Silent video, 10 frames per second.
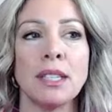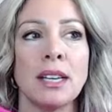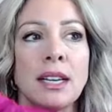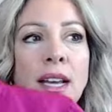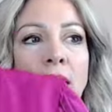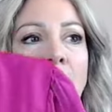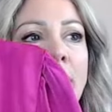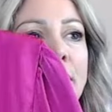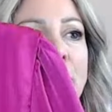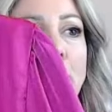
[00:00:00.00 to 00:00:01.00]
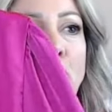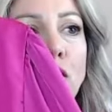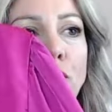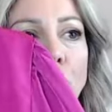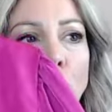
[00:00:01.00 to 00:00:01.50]
in this
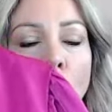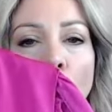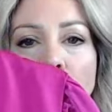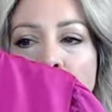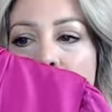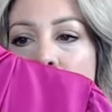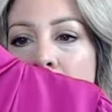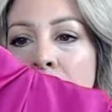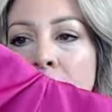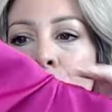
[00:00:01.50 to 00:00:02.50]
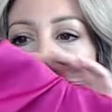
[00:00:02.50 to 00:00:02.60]
beautiful long sleeve